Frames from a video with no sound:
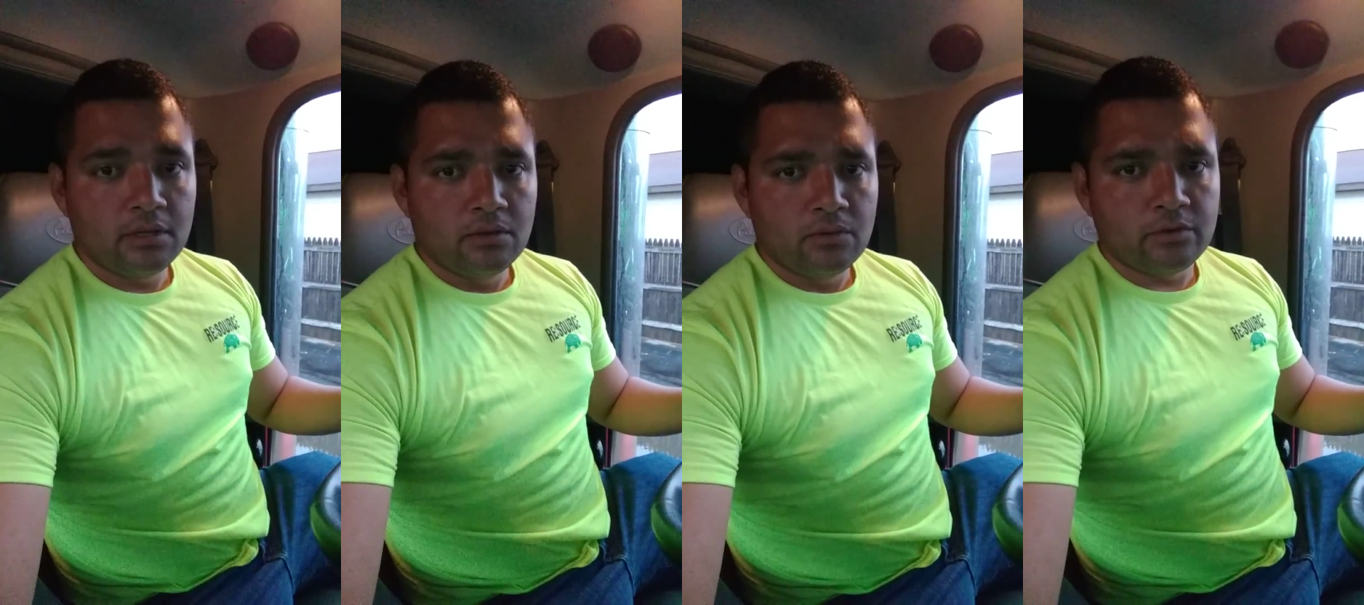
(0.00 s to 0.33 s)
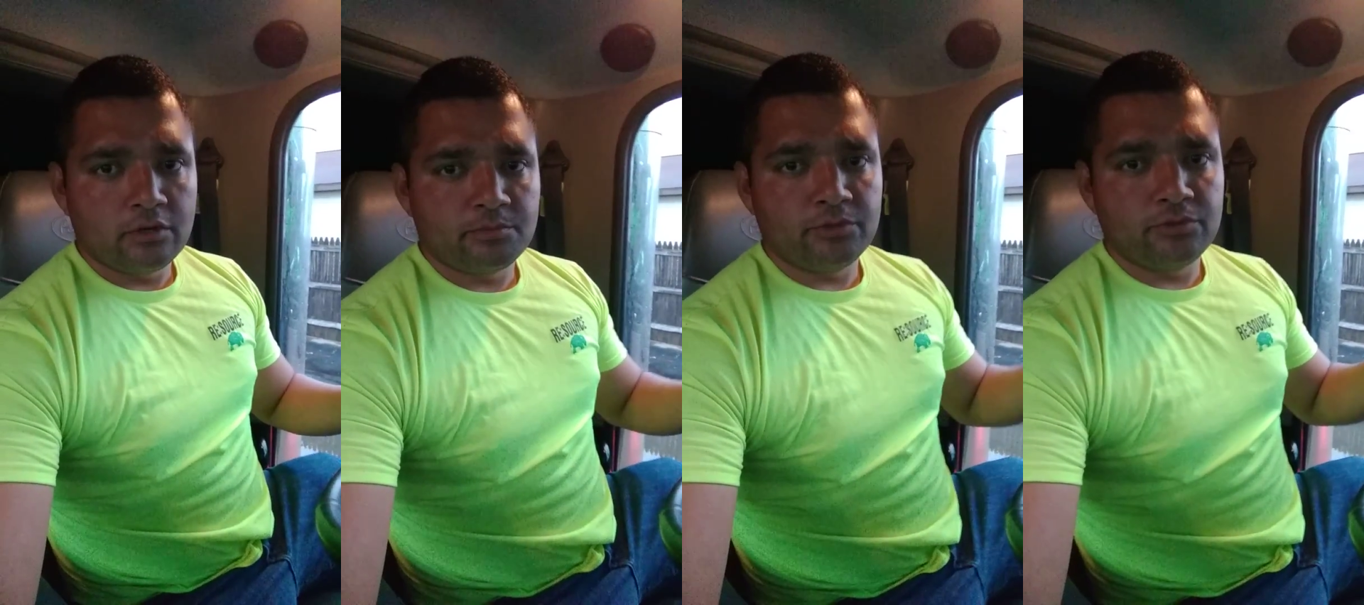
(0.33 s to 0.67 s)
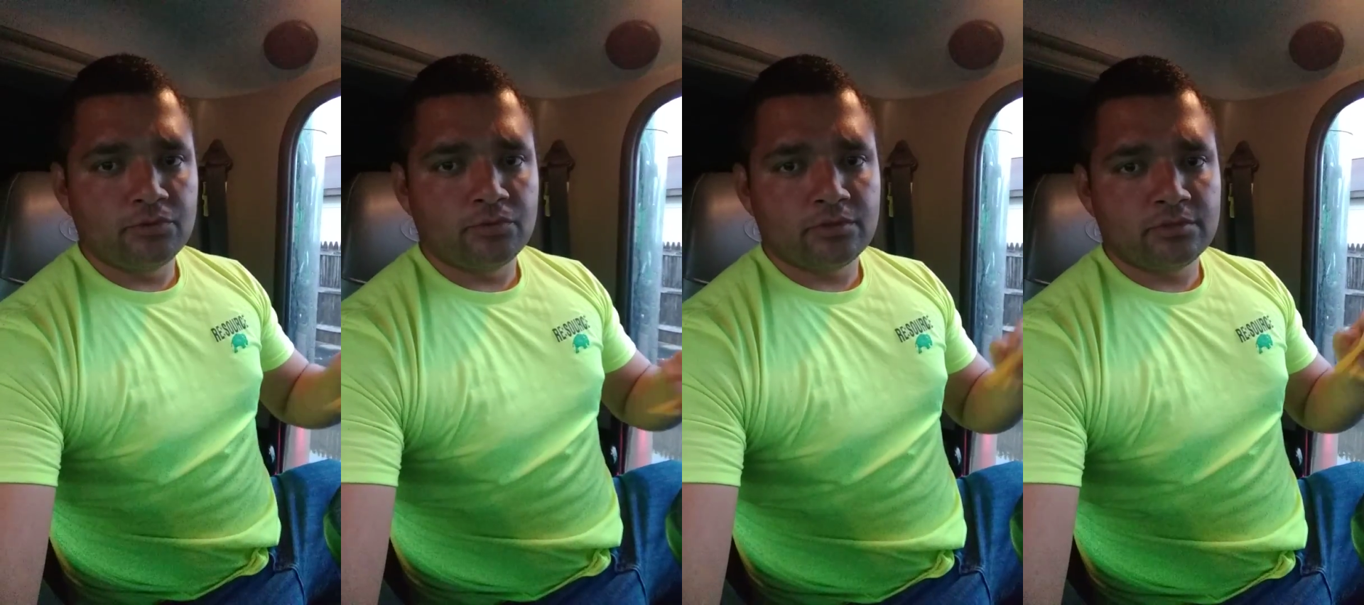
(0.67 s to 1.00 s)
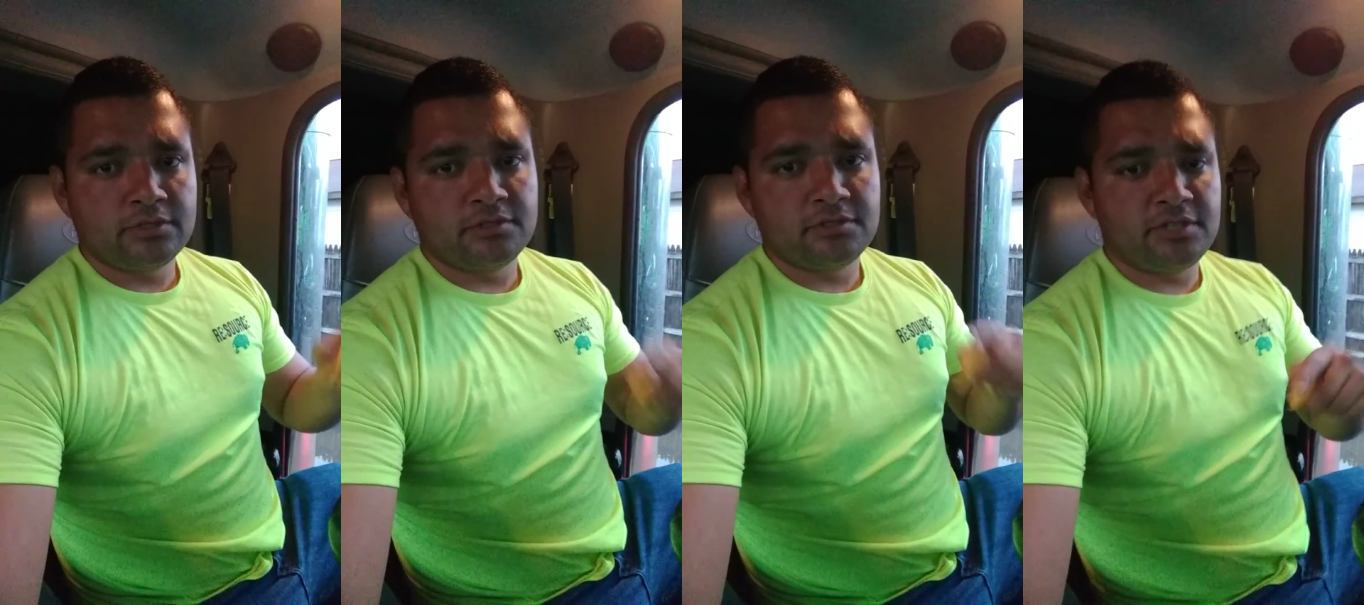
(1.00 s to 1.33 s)
What up, YouTube world?
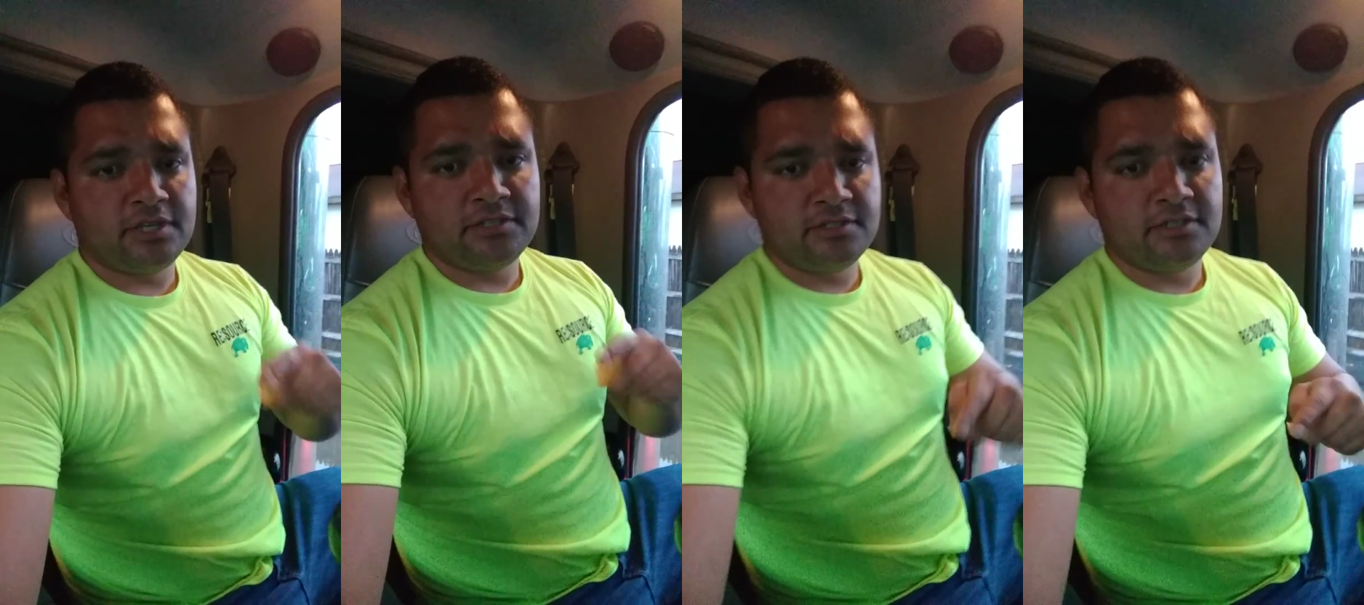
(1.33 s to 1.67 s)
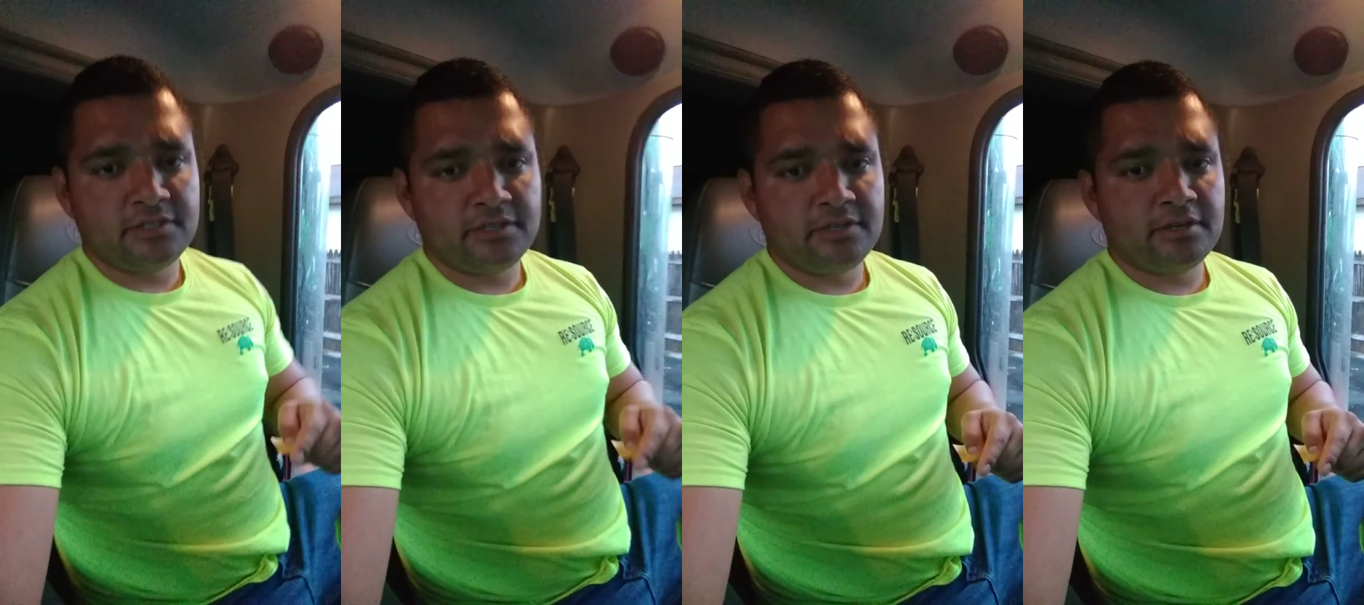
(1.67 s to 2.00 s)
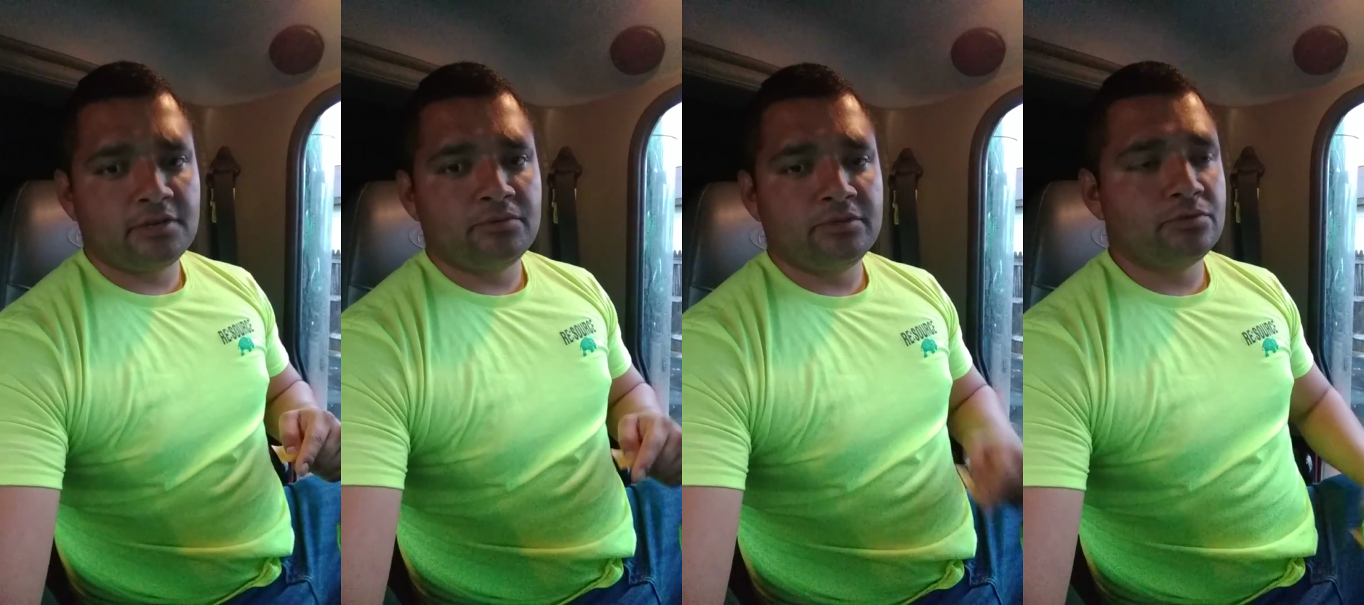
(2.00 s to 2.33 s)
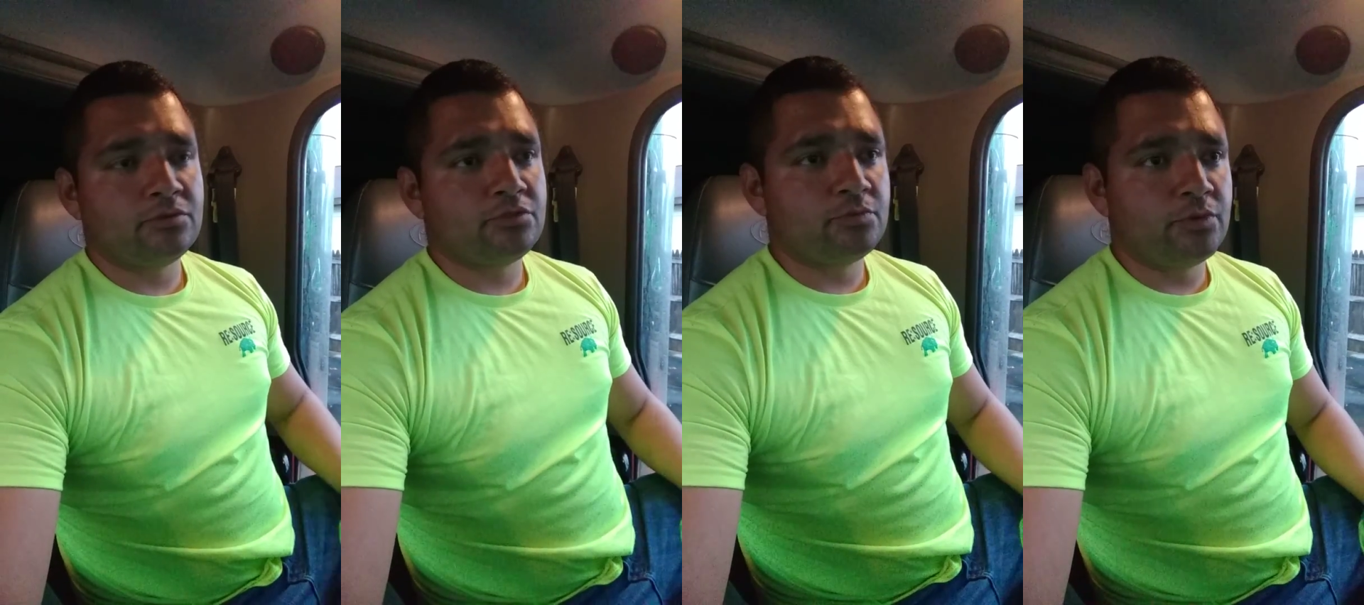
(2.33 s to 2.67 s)
This is JCZ here at
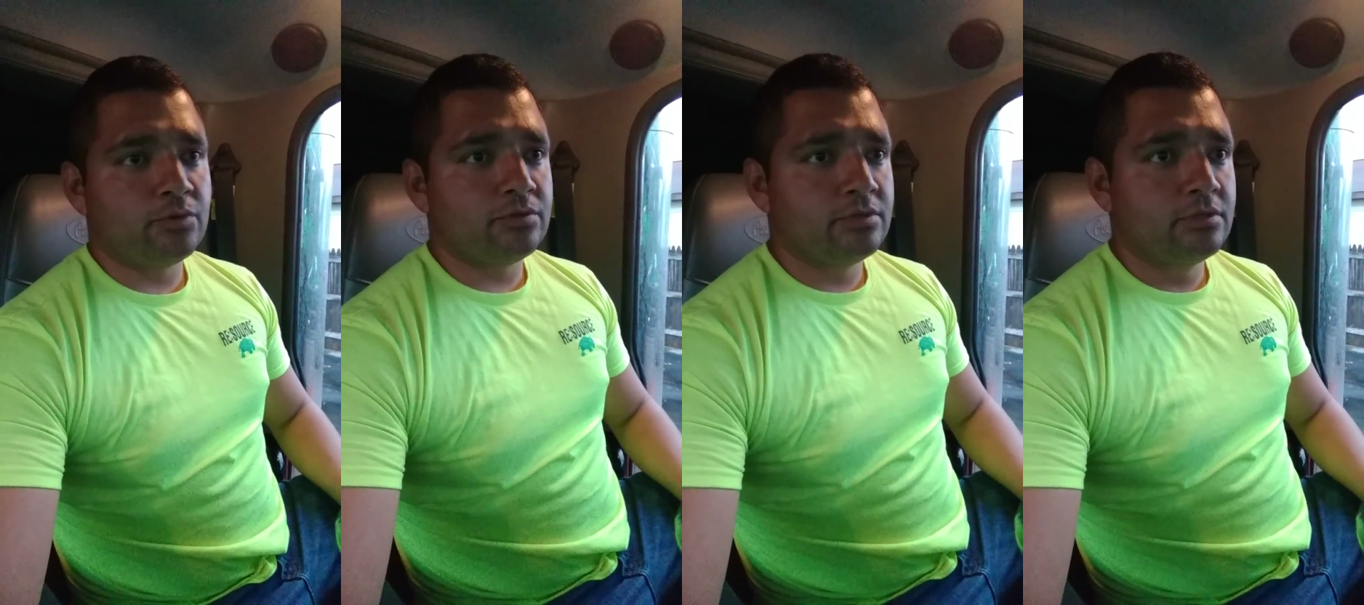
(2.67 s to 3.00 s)
Resource Mulch.